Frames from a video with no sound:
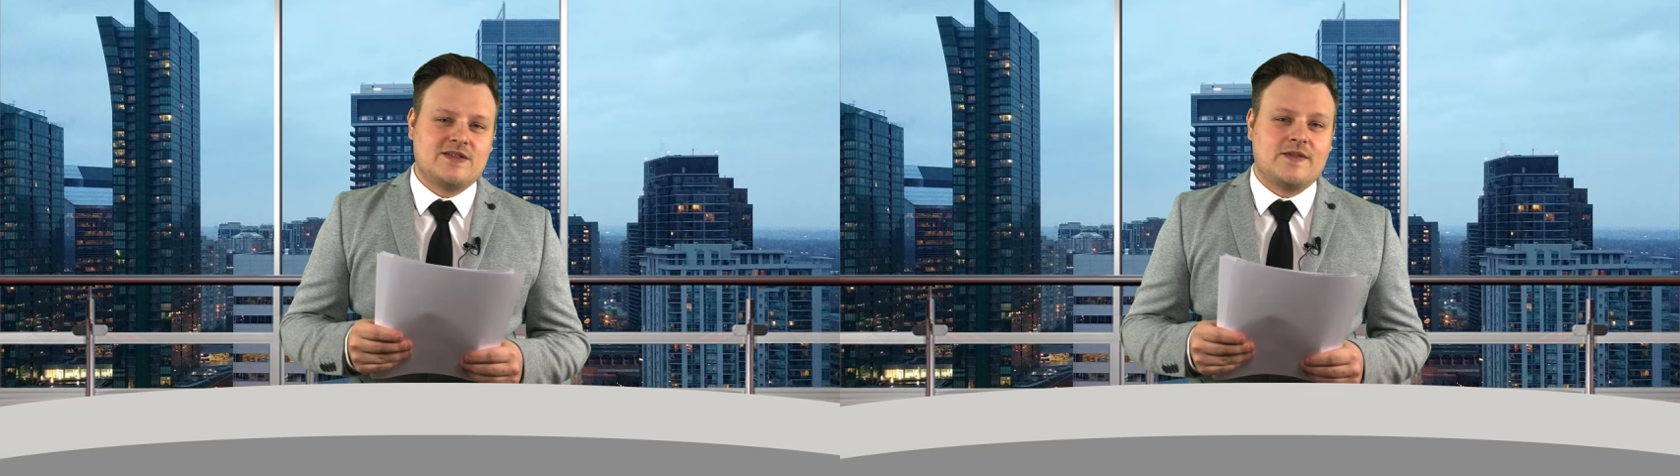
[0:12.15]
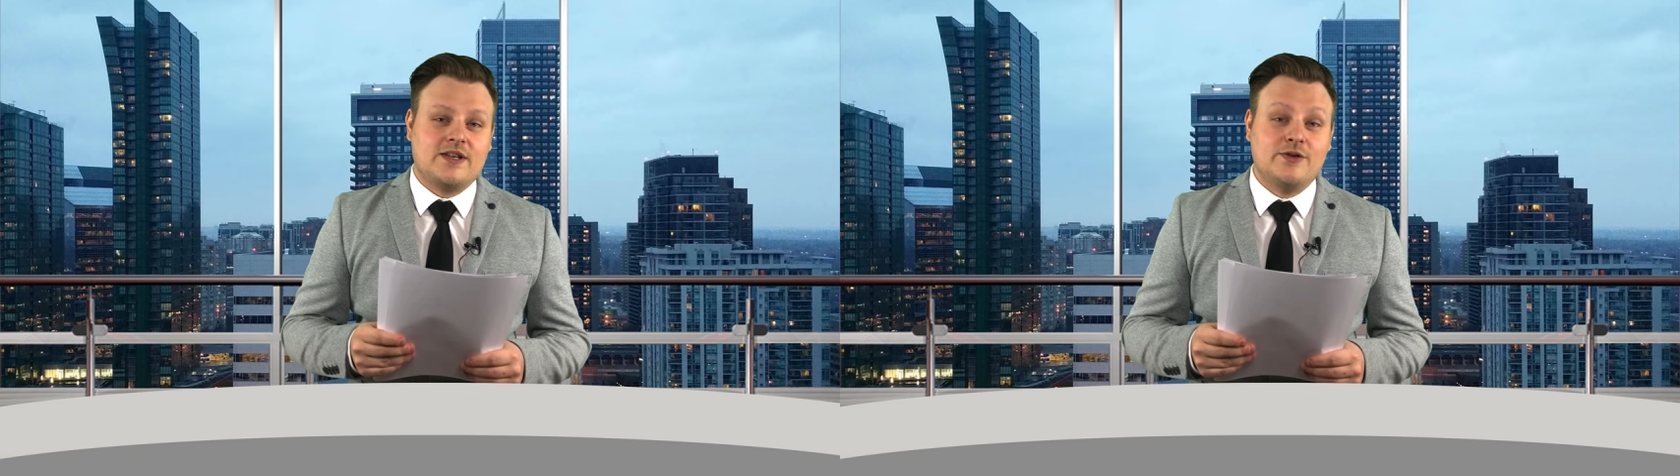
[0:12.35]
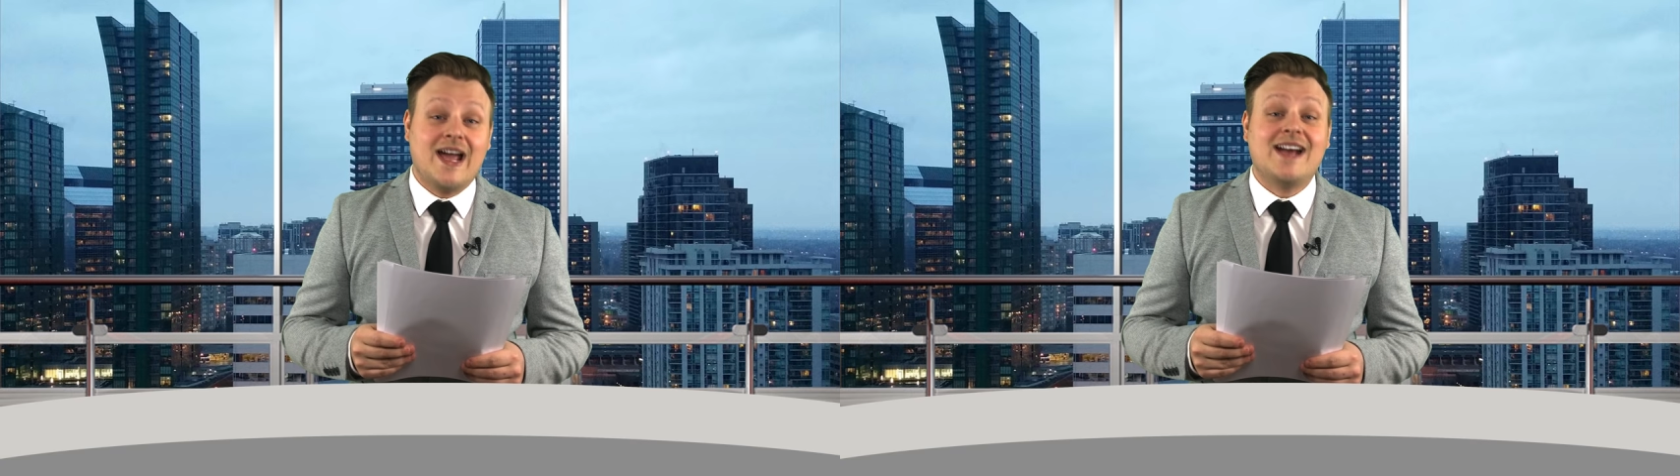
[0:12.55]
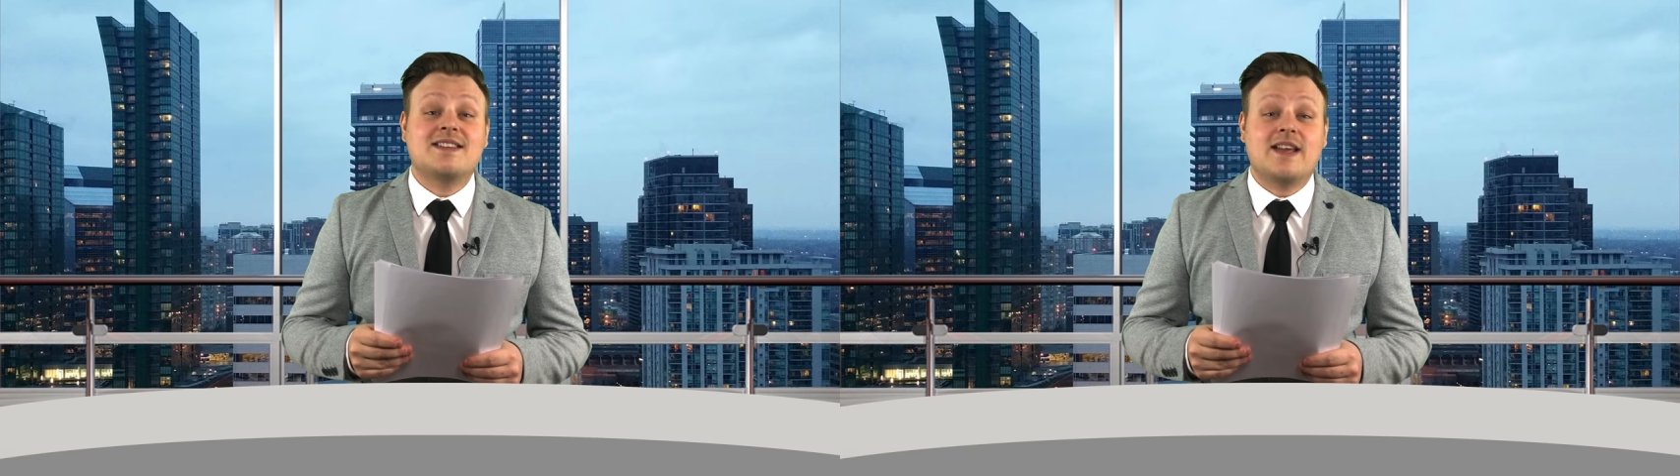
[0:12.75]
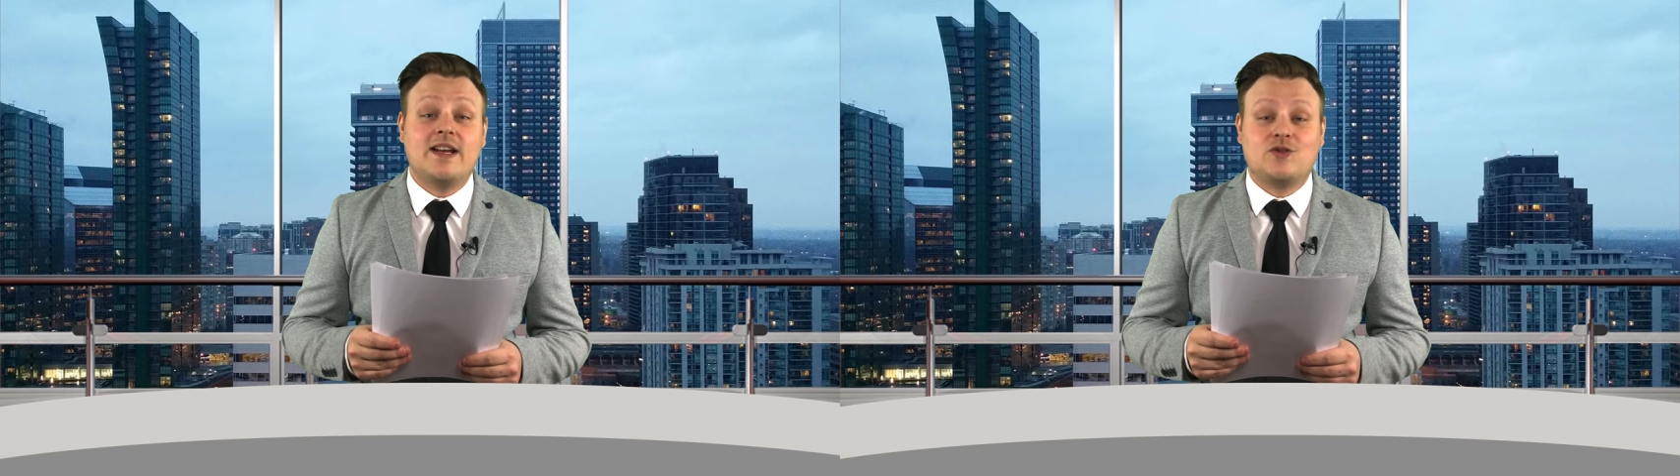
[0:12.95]
of the new
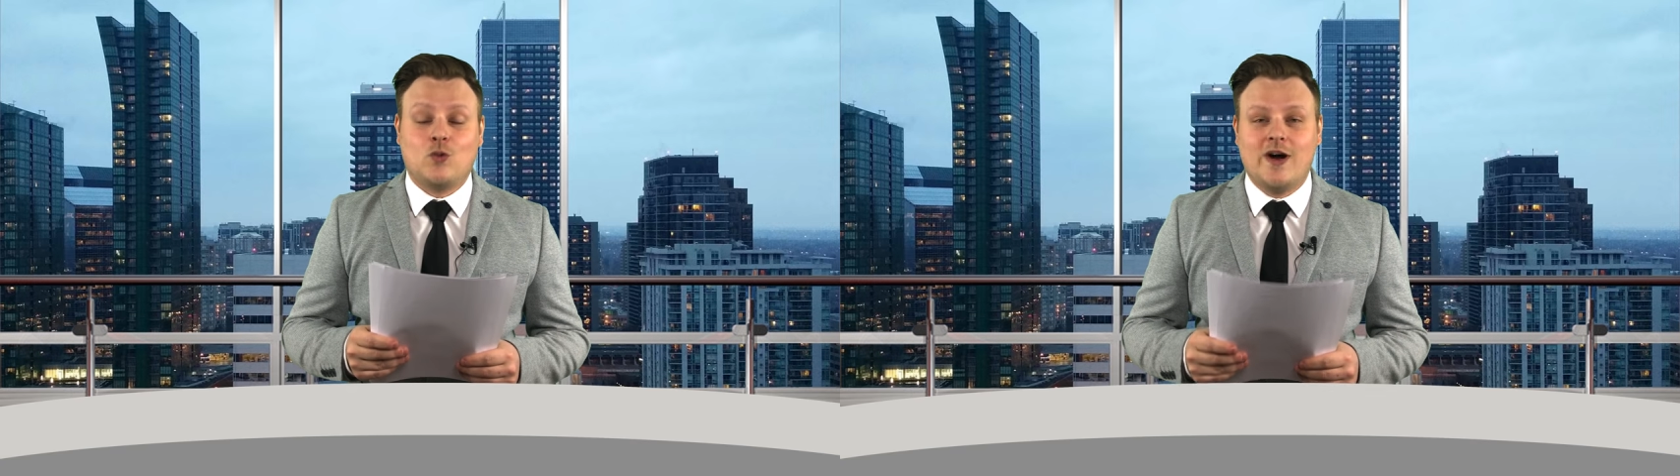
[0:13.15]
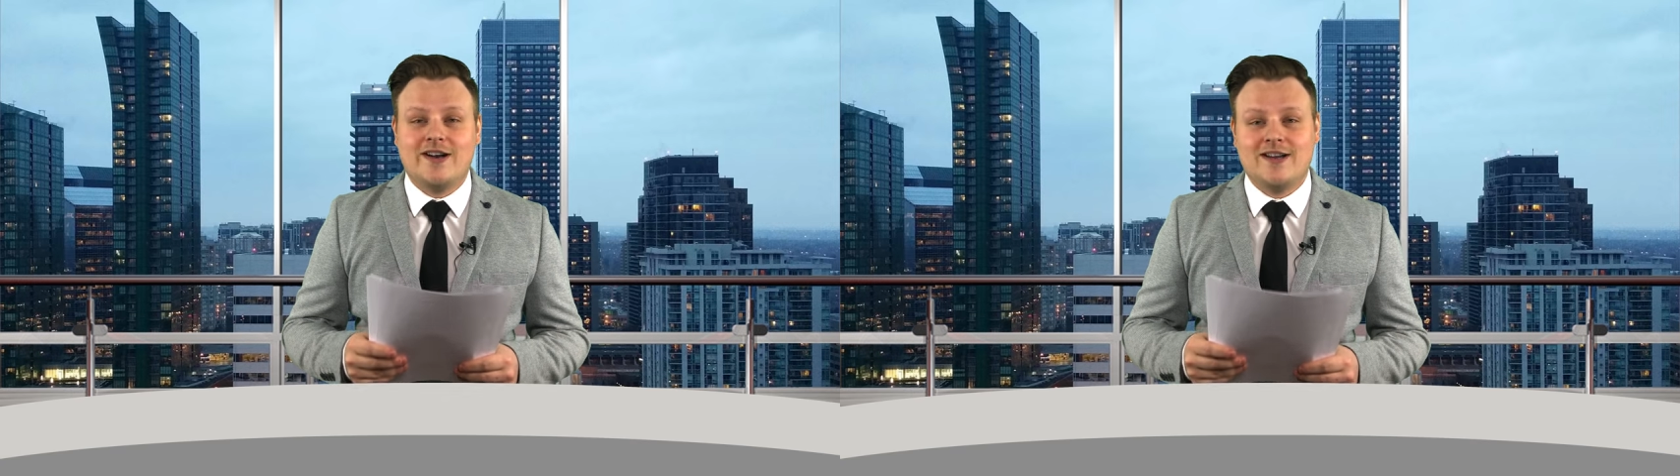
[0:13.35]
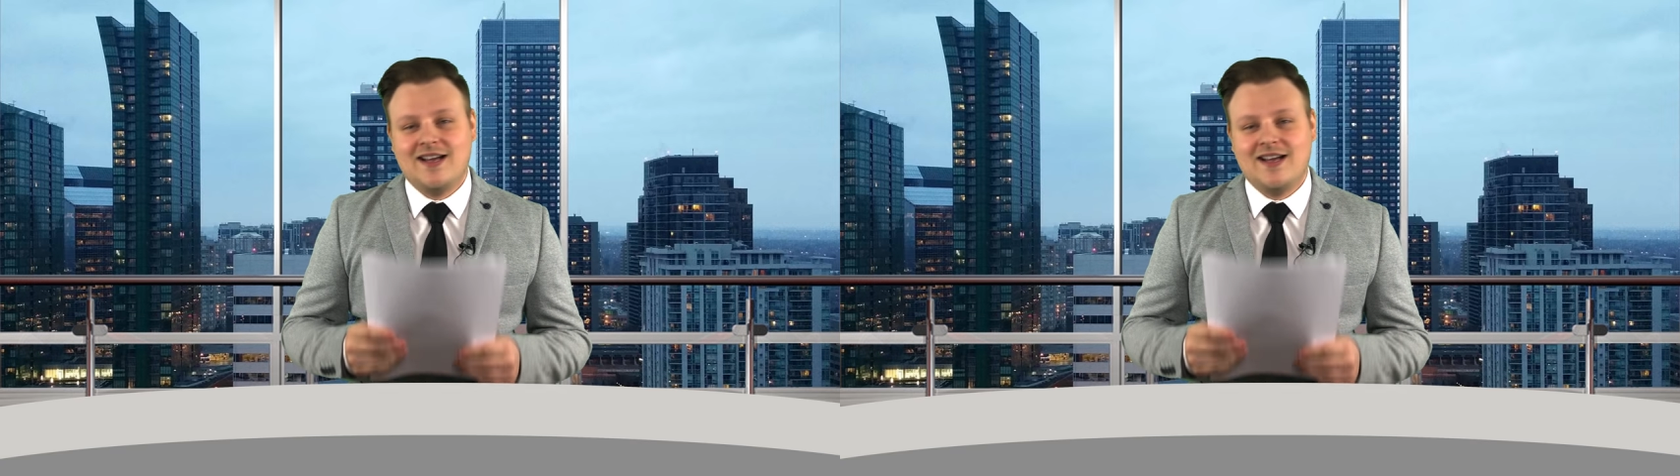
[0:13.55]
XH1.